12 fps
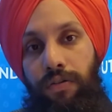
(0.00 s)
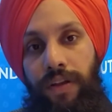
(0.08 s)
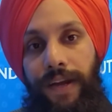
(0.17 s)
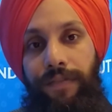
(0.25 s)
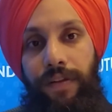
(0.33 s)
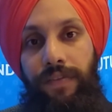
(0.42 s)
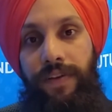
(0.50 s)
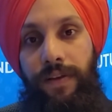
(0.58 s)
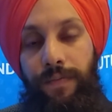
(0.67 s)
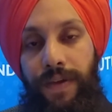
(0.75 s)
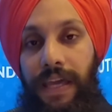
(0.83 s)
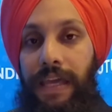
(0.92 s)
collateral
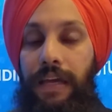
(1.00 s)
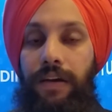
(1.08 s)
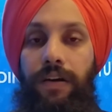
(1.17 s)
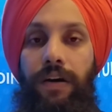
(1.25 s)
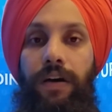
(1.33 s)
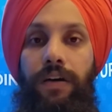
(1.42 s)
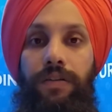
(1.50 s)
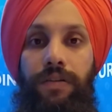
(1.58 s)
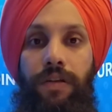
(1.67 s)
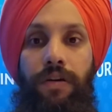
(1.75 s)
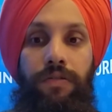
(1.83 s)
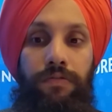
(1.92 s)
will be, uh,
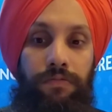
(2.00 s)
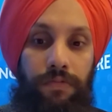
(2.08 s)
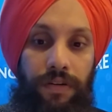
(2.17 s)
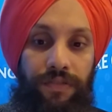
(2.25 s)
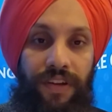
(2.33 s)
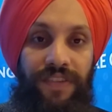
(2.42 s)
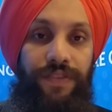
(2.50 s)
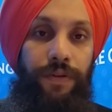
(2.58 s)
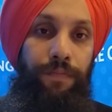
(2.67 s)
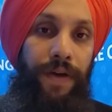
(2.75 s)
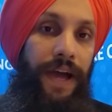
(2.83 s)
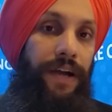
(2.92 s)
you know,
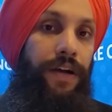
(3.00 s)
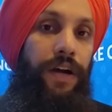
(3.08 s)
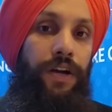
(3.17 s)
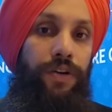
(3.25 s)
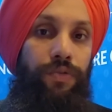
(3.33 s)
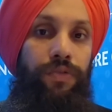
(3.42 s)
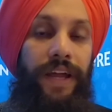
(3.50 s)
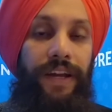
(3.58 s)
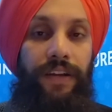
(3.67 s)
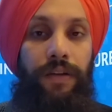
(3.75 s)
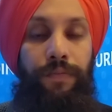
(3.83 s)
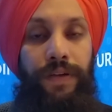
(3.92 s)
transferred back to
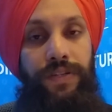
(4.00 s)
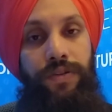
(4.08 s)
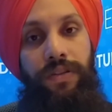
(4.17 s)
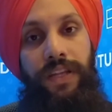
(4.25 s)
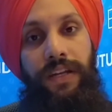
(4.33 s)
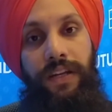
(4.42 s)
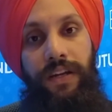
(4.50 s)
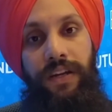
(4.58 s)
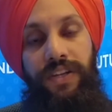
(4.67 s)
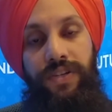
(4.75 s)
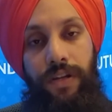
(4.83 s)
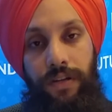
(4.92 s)
lender based on that
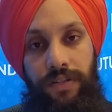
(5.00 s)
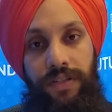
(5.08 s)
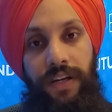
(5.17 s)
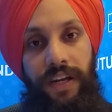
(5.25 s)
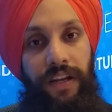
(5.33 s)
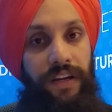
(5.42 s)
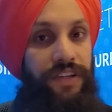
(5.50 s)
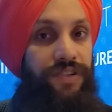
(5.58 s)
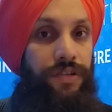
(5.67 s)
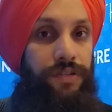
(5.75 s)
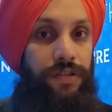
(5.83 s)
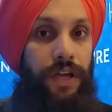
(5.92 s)
condition, certain
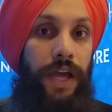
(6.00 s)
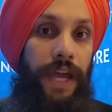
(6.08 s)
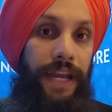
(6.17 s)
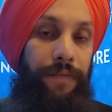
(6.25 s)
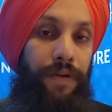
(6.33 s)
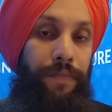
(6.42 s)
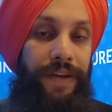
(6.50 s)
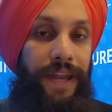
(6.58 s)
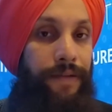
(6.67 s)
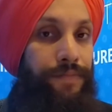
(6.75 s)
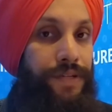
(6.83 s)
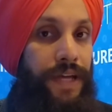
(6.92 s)
conditions. It may be
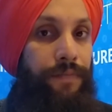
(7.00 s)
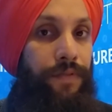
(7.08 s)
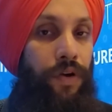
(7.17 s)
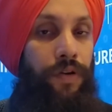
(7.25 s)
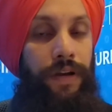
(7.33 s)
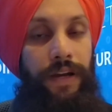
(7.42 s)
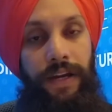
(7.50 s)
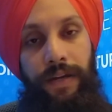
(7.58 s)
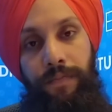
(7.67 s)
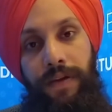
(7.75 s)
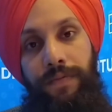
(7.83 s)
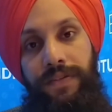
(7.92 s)
time stamped or
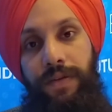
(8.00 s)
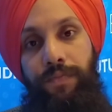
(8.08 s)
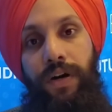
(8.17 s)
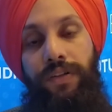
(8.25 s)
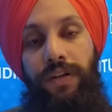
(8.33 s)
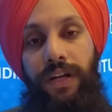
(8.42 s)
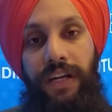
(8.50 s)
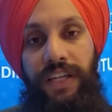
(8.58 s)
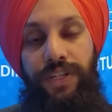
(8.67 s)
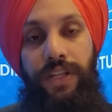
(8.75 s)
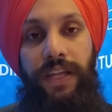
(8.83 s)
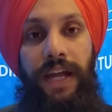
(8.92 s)
it may be some other
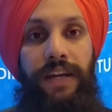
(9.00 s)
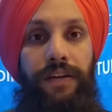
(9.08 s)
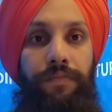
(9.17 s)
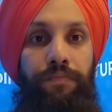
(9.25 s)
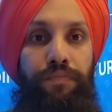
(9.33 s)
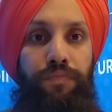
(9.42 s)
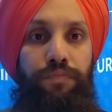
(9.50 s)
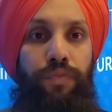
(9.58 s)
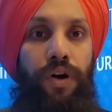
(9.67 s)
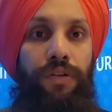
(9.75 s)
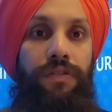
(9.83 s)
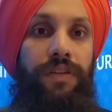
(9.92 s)
condition that
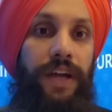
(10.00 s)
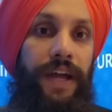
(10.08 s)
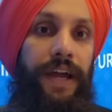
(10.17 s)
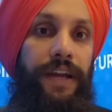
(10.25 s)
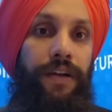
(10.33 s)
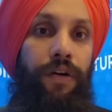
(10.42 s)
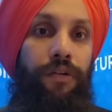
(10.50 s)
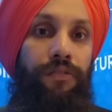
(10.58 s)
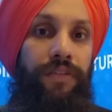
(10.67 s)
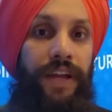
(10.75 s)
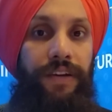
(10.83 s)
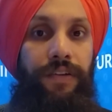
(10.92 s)
borrower and or
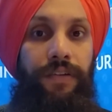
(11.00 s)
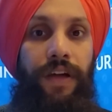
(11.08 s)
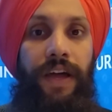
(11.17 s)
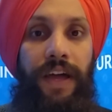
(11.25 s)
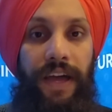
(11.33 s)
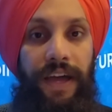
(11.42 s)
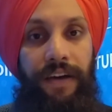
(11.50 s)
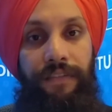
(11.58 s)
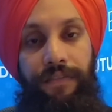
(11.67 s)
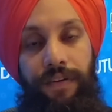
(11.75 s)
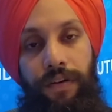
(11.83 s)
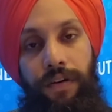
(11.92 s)
lender
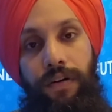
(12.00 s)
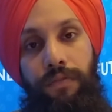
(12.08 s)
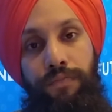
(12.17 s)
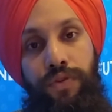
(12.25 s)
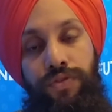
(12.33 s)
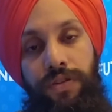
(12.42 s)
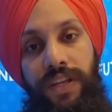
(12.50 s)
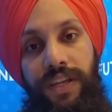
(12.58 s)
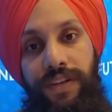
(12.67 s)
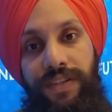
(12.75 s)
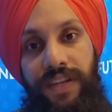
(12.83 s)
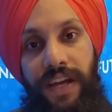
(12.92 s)
have uh, mutually
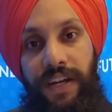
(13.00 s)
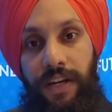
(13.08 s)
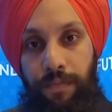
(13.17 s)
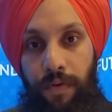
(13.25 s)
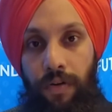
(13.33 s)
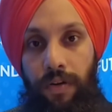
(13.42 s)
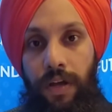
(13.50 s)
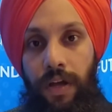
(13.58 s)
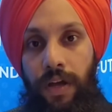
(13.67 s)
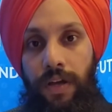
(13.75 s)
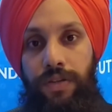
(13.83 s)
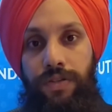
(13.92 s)
decided upon.
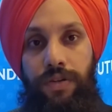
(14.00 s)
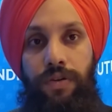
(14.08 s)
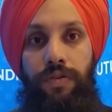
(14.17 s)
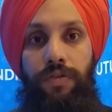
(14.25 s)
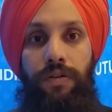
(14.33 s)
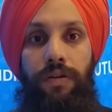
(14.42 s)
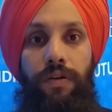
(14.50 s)
So